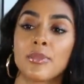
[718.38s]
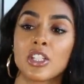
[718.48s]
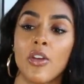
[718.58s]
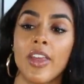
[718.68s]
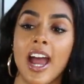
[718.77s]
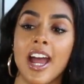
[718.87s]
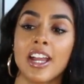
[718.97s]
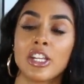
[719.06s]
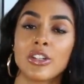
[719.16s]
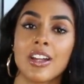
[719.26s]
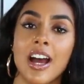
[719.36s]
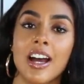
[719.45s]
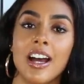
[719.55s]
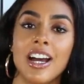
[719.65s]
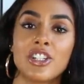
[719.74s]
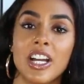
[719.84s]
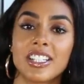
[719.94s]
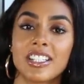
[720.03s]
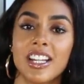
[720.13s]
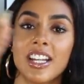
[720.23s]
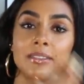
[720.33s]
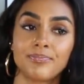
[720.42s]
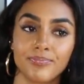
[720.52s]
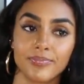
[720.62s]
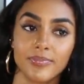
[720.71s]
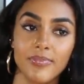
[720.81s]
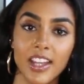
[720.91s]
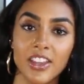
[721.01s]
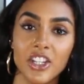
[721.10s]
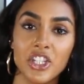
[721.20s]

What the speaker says: so that you're not adjusting the